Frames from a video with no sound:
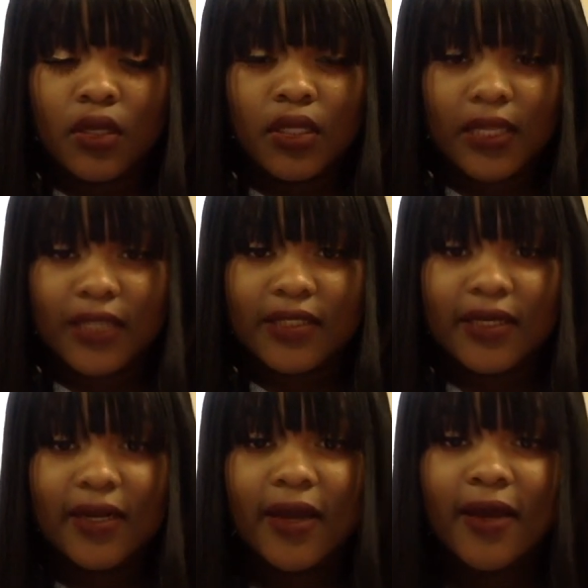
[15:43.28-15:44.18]
Like I
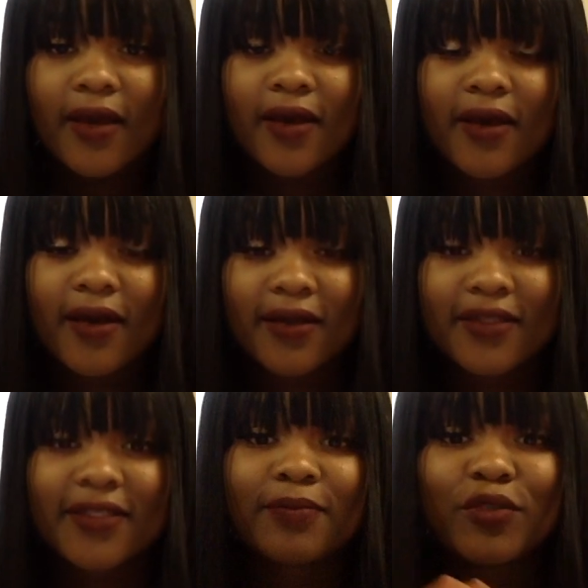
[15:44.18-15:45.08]
said,
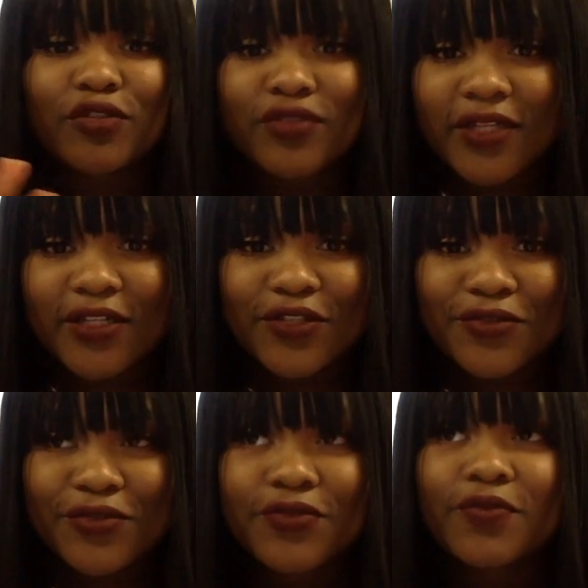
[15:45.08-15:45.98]
I'm new to these
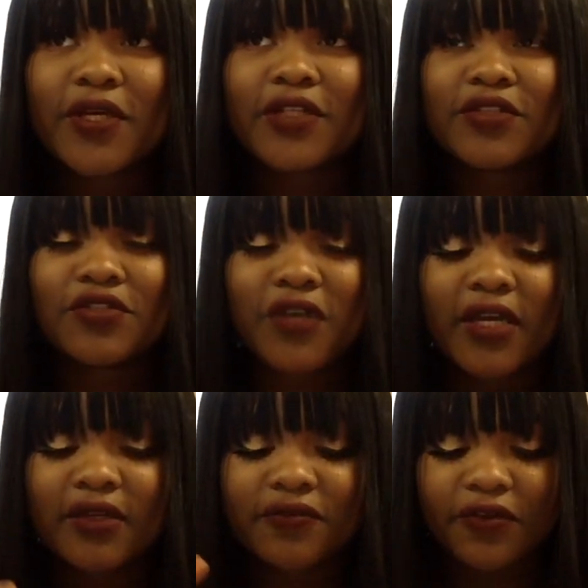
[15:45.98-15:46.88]
YouTube things, so
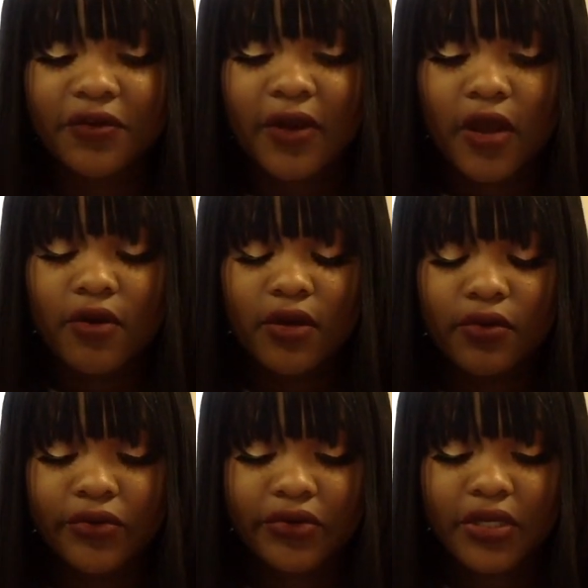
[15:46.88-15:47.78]
trying to figure out and
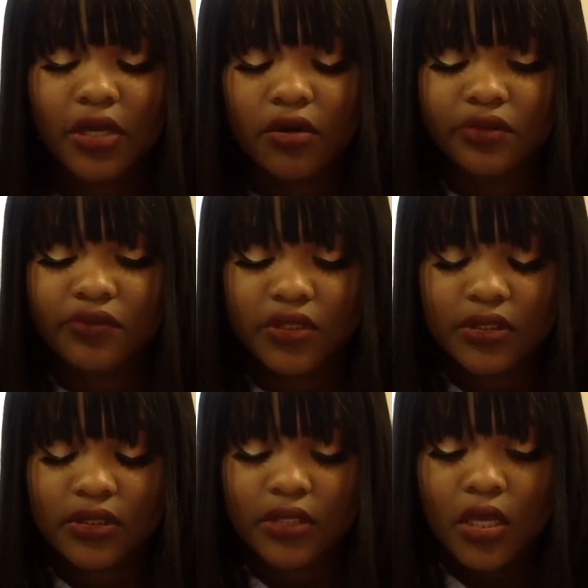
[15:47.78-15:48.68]
coordinate all of this
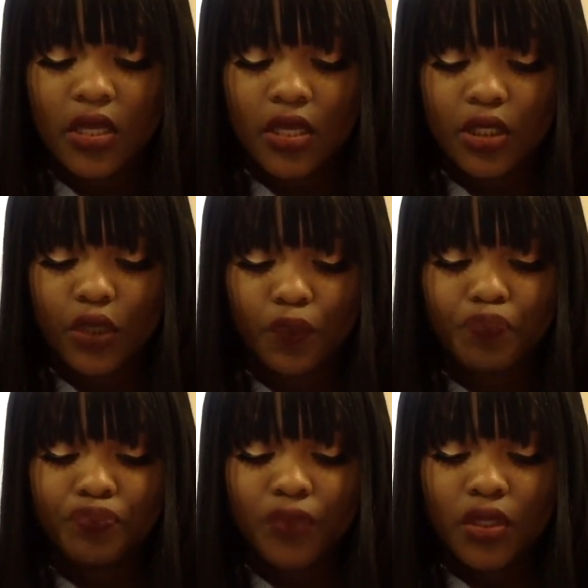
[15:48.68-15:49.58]
is new.
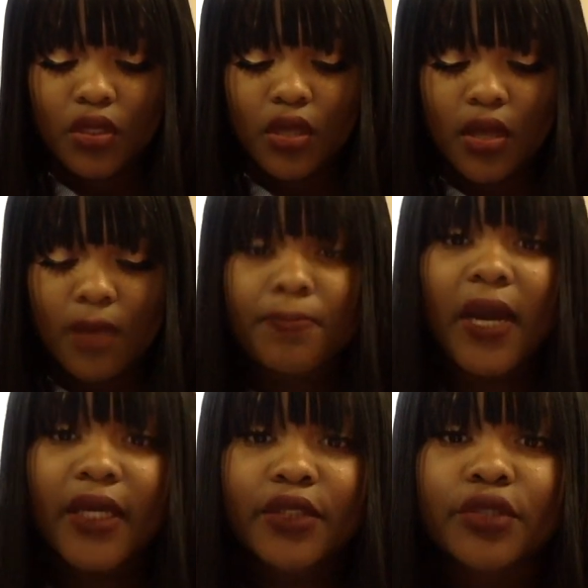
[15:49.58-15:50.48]

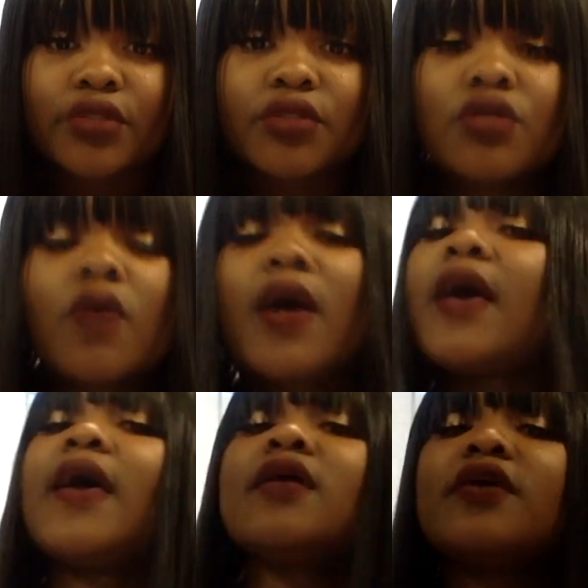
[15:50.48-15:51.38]
Binders. So I
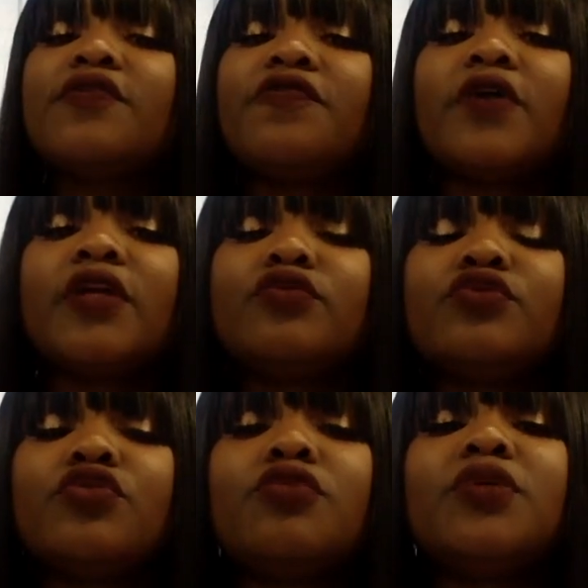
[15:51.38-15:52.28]
had a good friend who
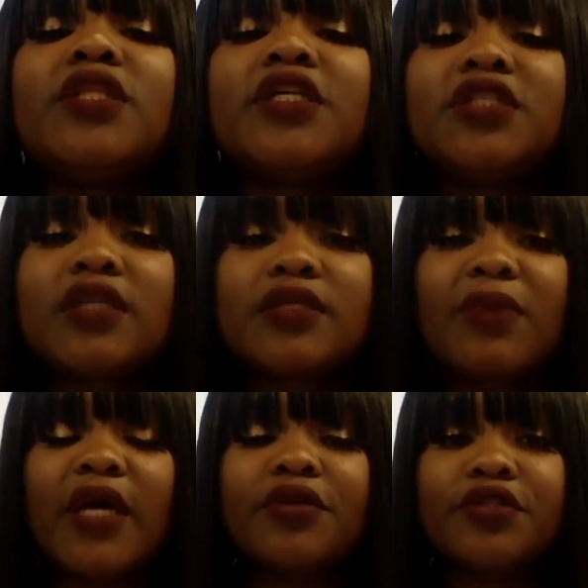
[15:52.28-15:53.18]
told me that she does
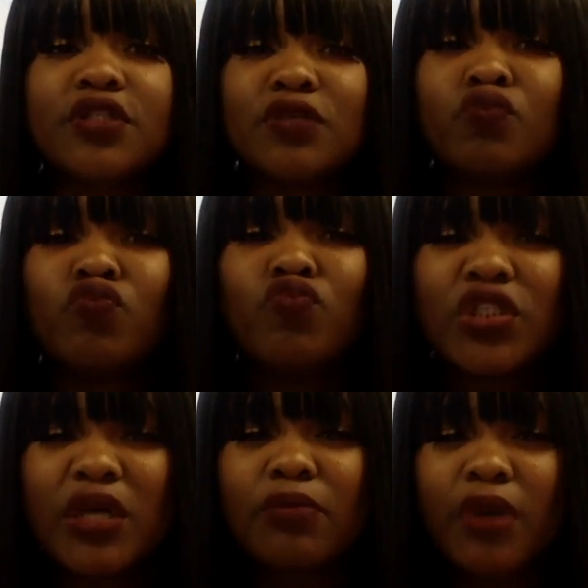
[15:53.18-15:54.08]
binders,
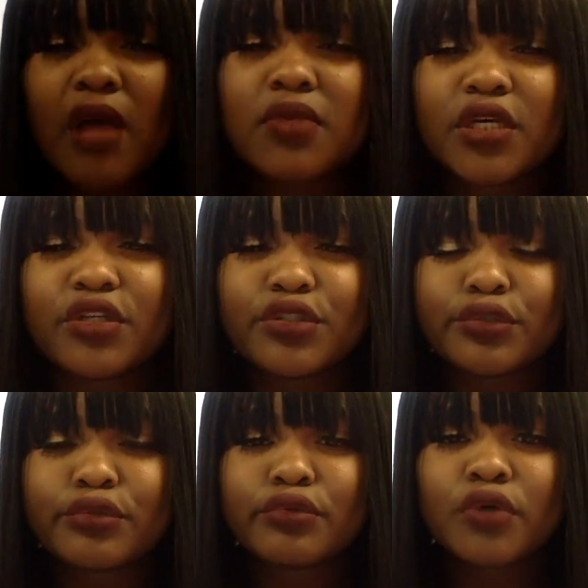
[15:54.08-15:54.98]
which I'm probably going to
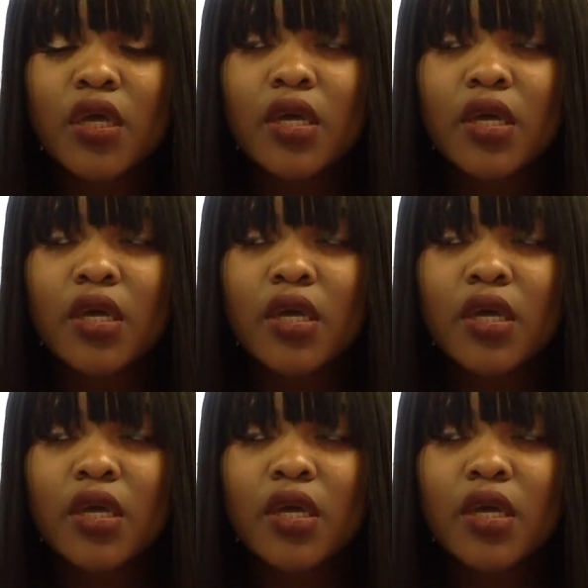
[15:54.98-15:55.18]
do